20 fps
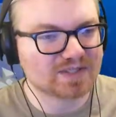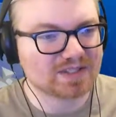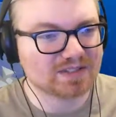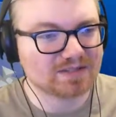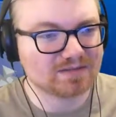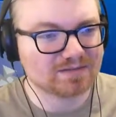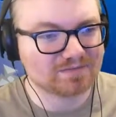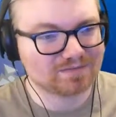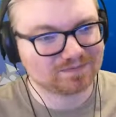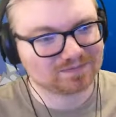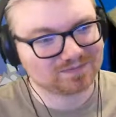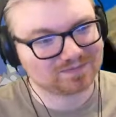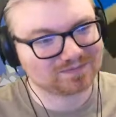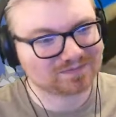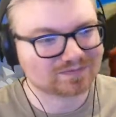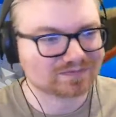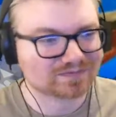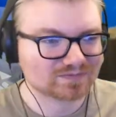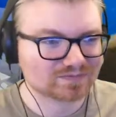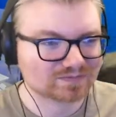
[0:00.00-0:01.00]
been
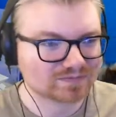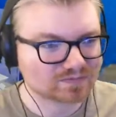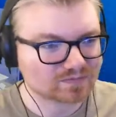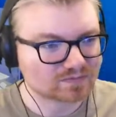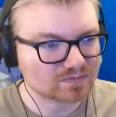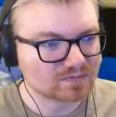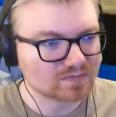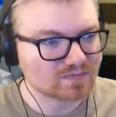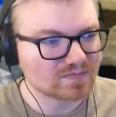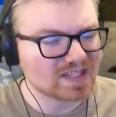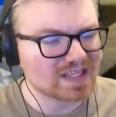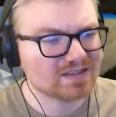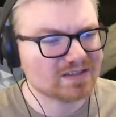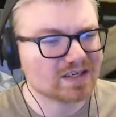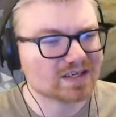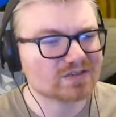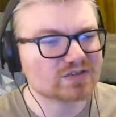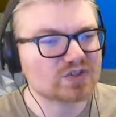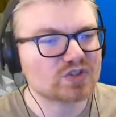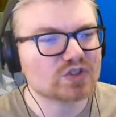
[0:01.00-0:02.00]

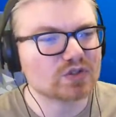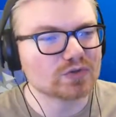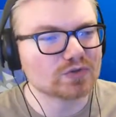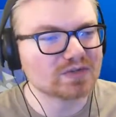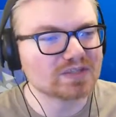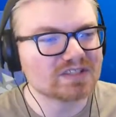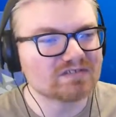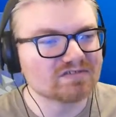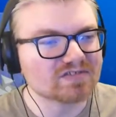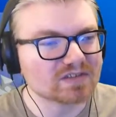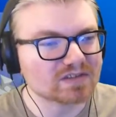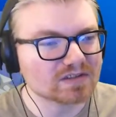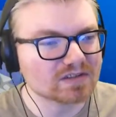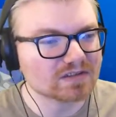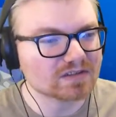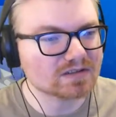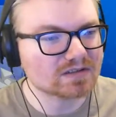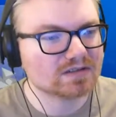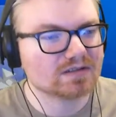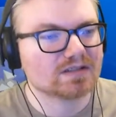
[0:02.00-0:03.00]
not too
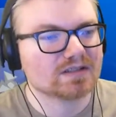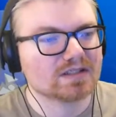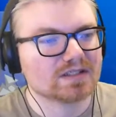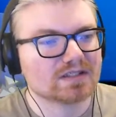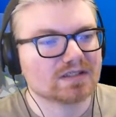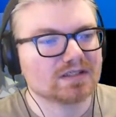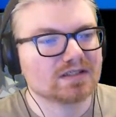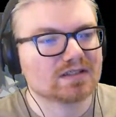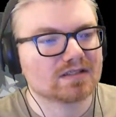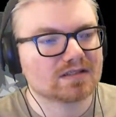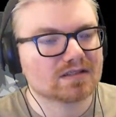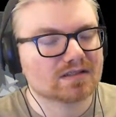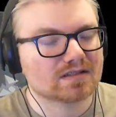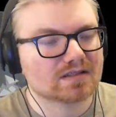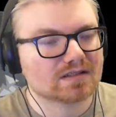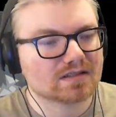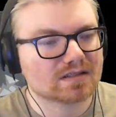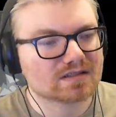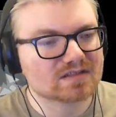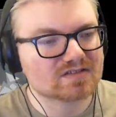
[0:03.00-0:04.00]
difficult
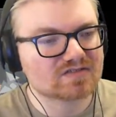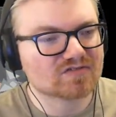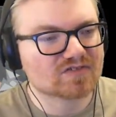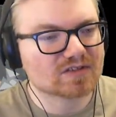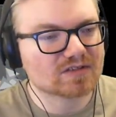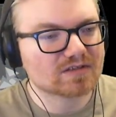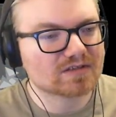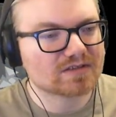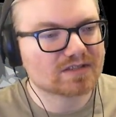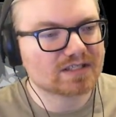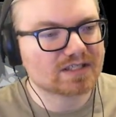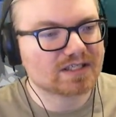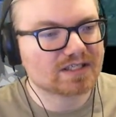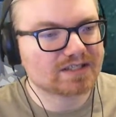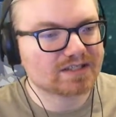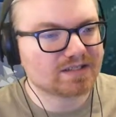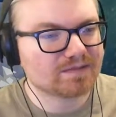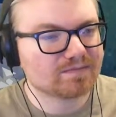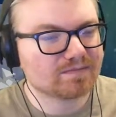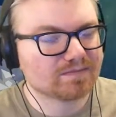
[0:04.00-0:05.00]
thus far in the
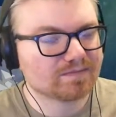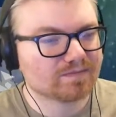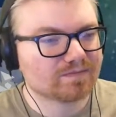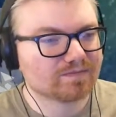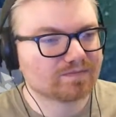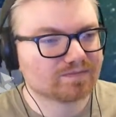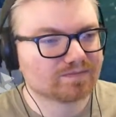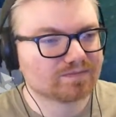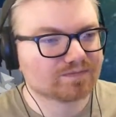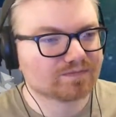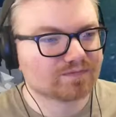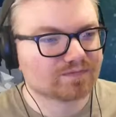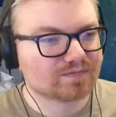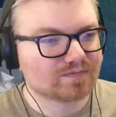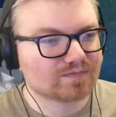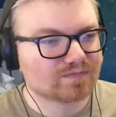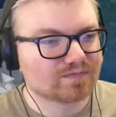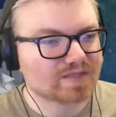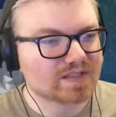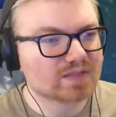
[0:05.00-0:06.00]
game.
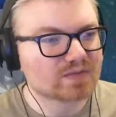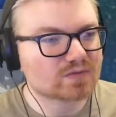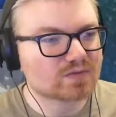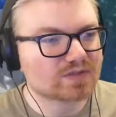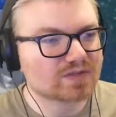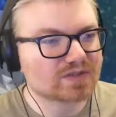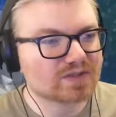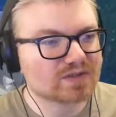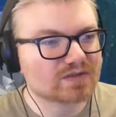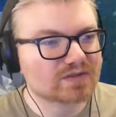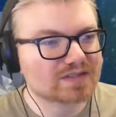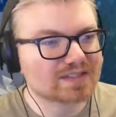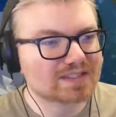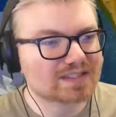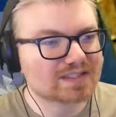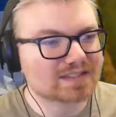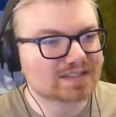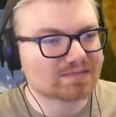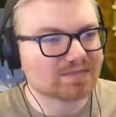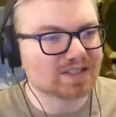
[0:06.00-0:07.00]
This one, though, it's
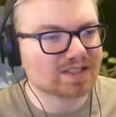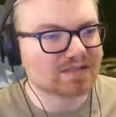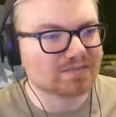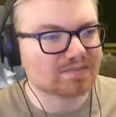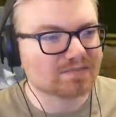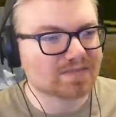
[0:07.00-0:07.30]
easy to make a